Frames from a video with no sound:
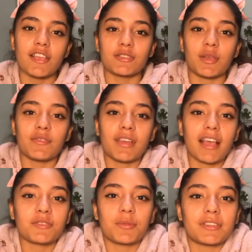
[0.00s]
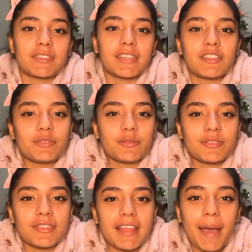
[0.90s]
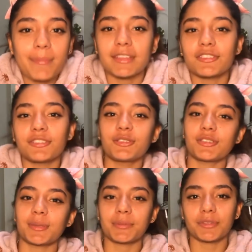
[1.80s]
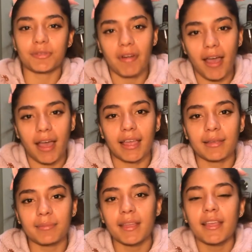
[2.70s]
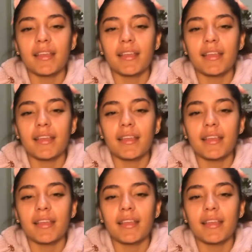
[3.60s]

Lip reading: So if you guys wanna stay tuned to that, make sure you subscribe,